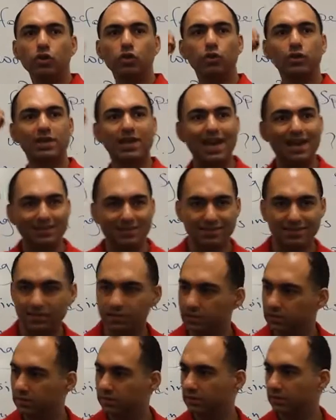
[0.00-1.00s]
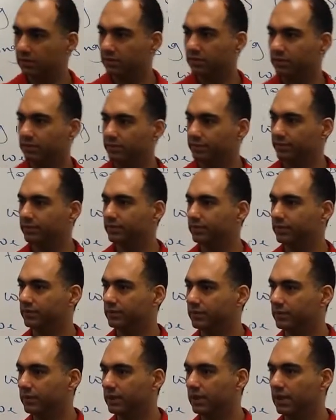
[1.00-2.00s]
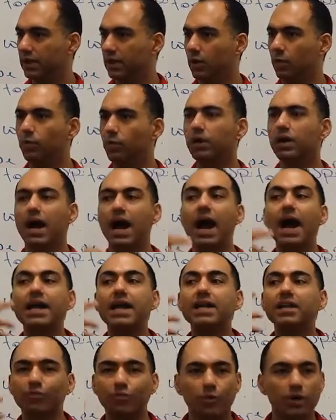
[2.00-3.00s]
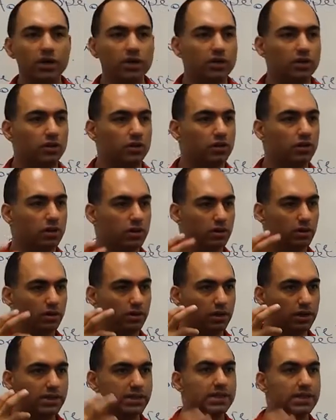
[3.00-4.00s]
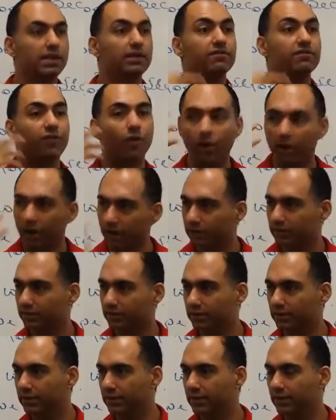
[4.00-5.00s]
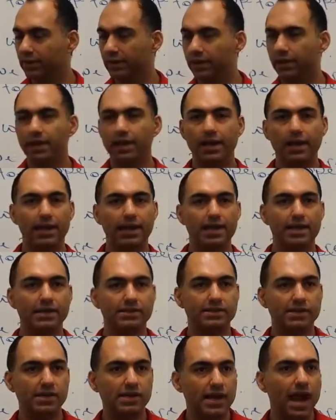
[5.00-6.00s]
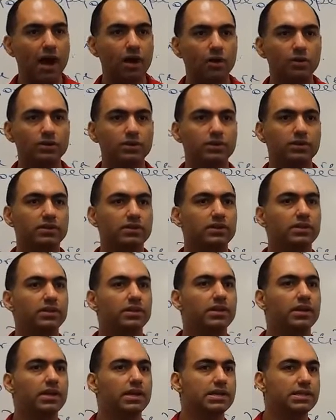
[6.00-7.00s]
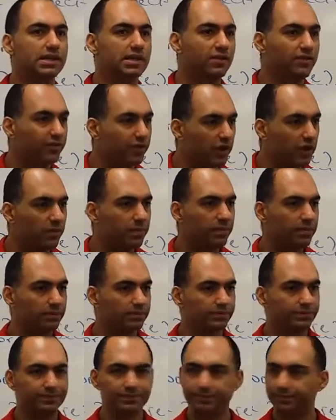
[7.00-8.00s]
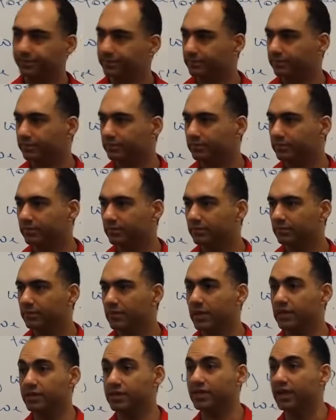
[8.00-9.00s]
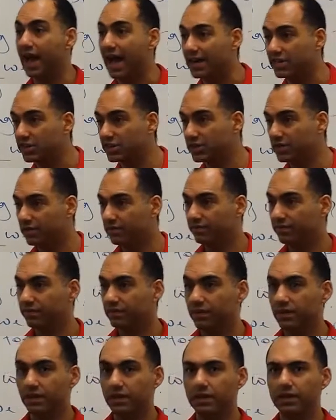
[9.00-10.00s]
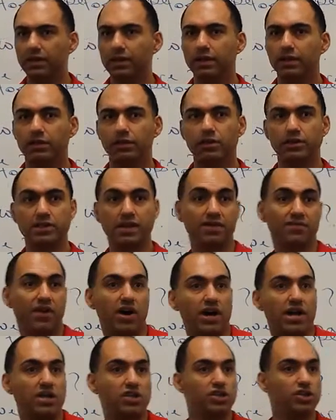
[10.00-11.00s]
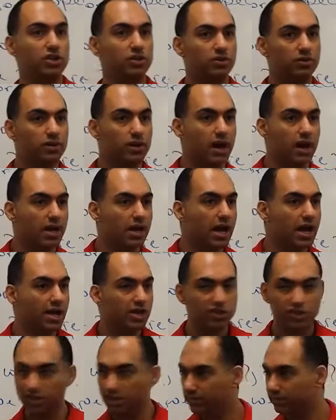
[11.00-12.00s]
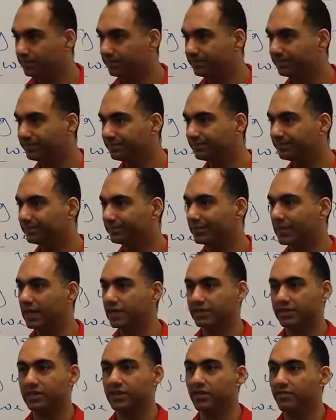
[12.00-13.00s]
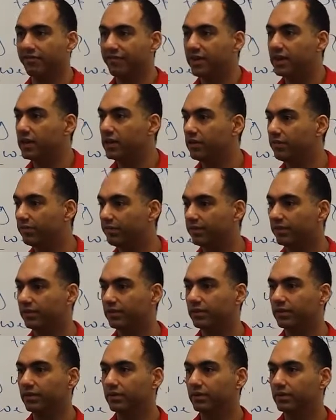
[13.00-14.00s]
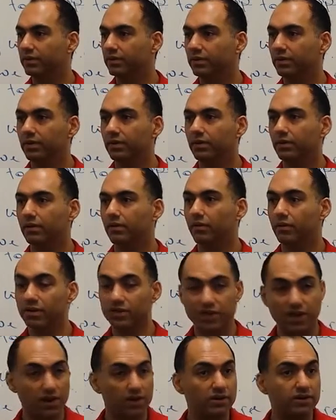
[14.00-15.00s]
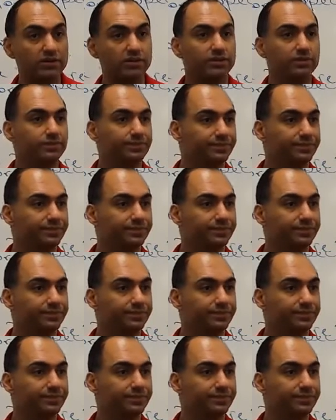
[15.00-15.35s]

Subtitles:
you guess what kind of word you're listening for. Is it a noun? Is it a verb? Is it an adjective? Does it have ing or not ing? Is it an infinitive or a gerund?